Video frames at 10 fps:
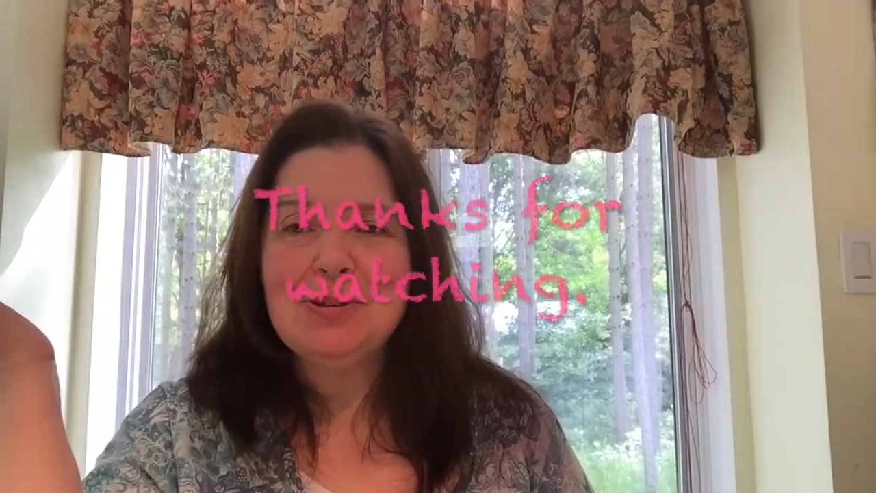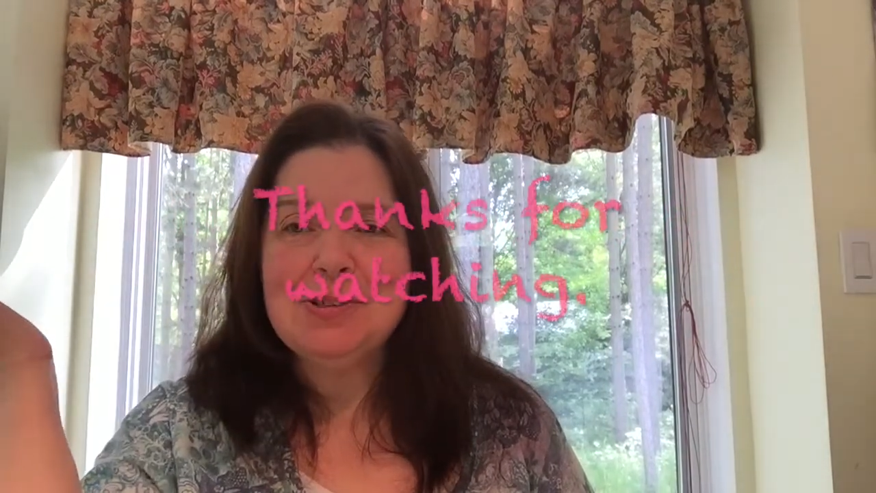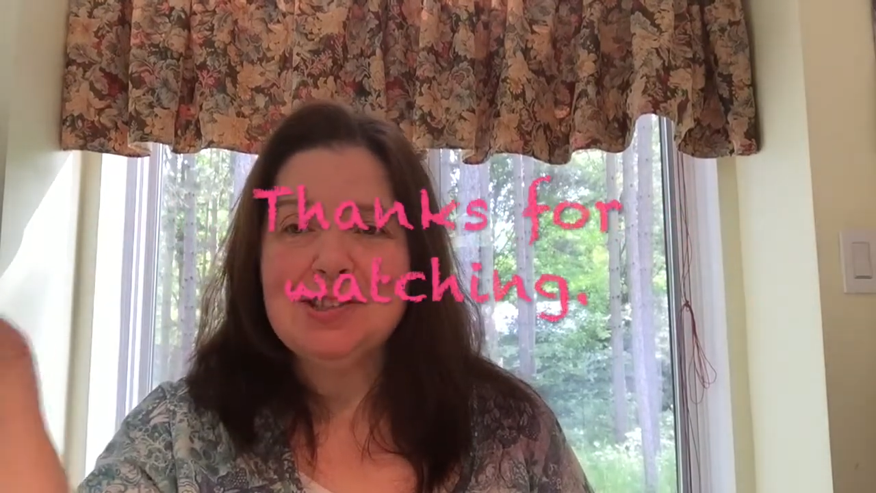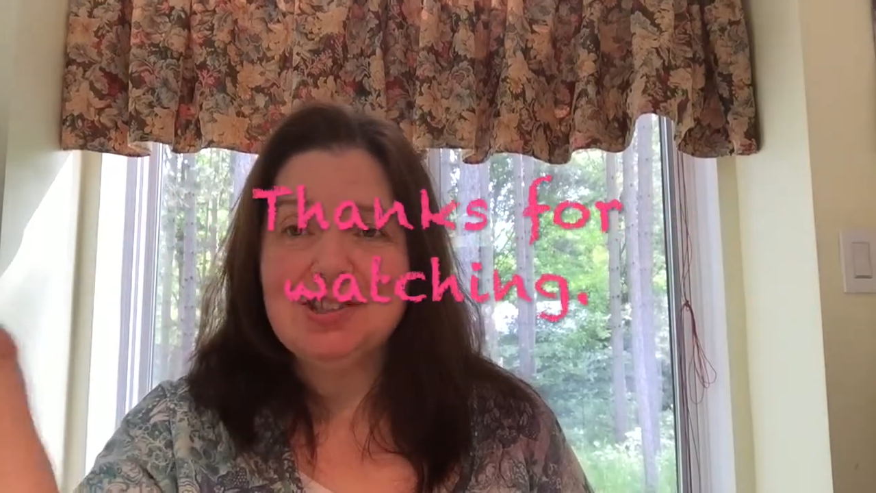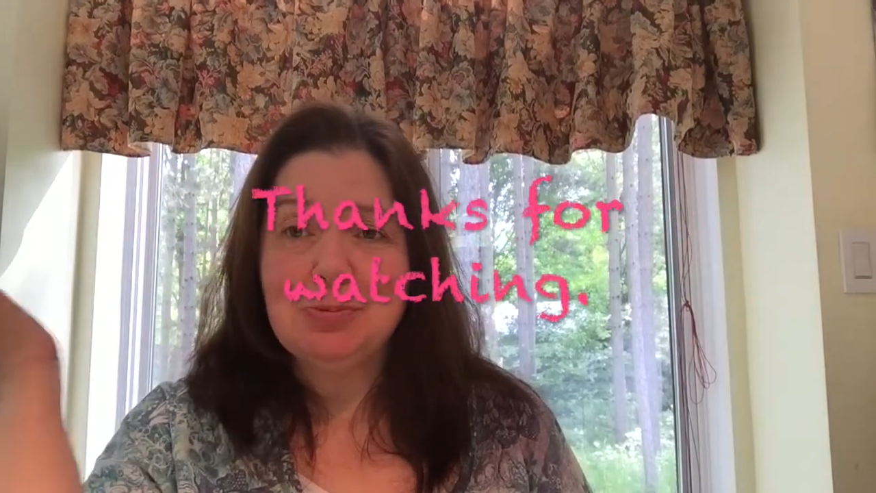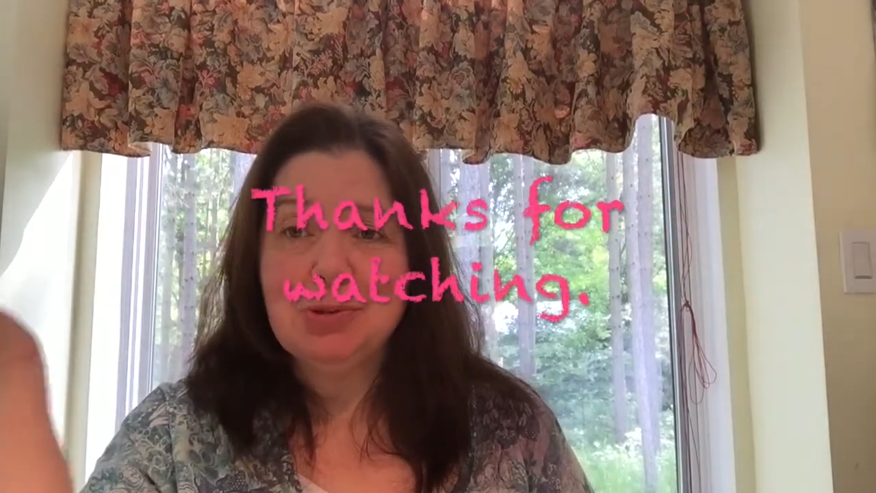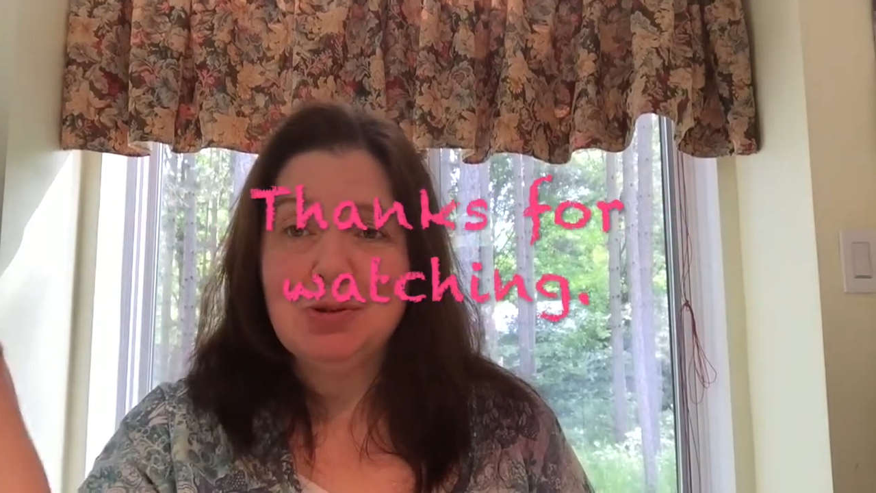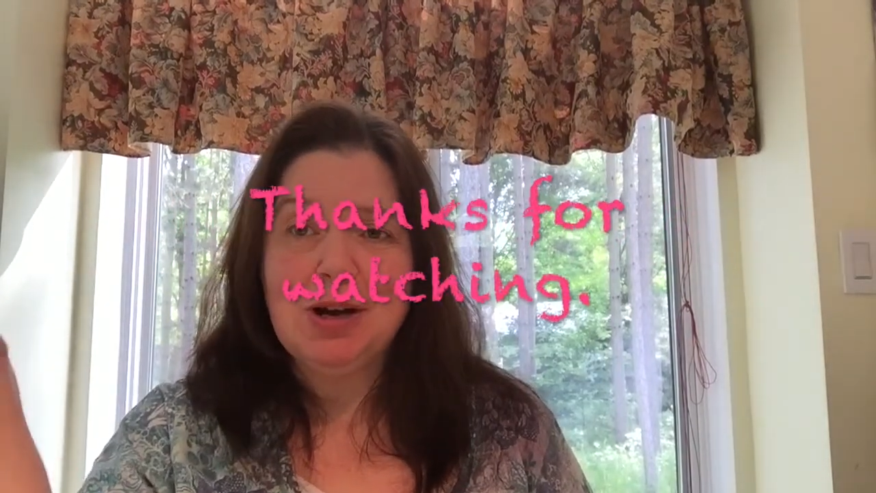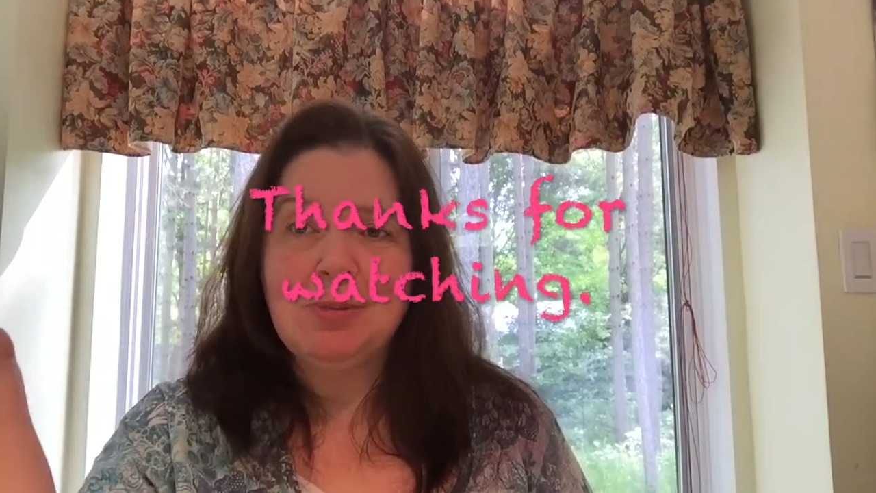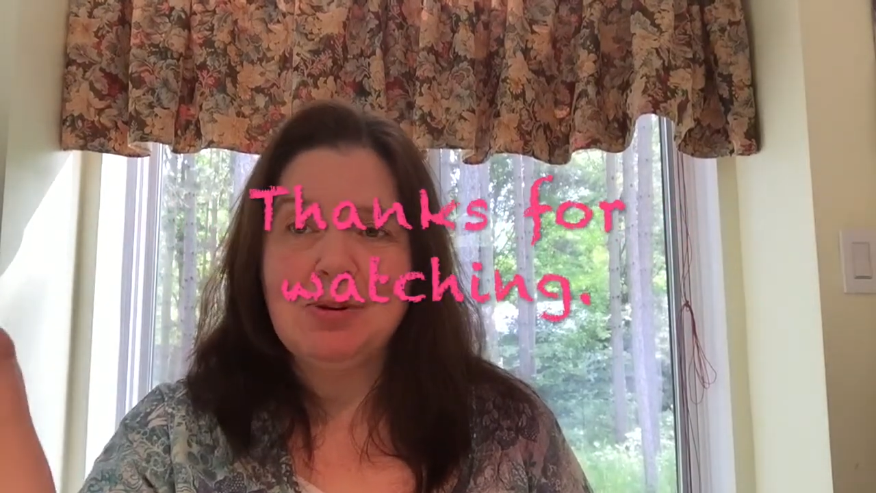as a
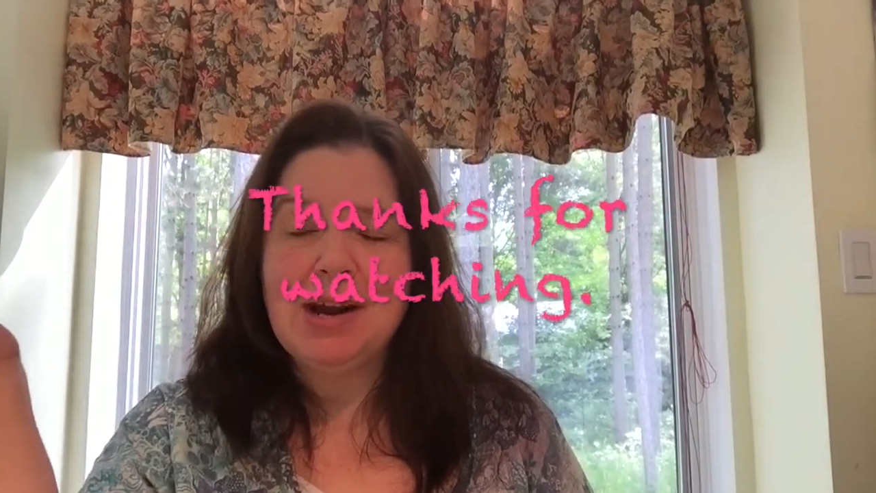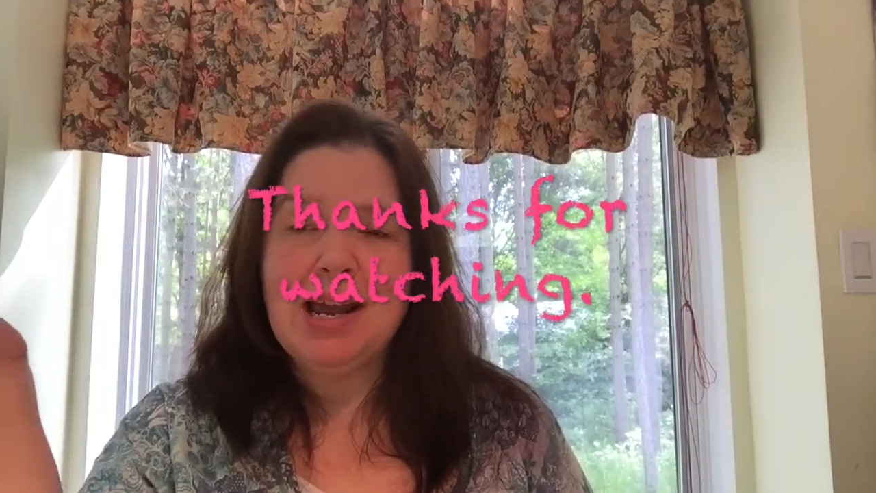subscriber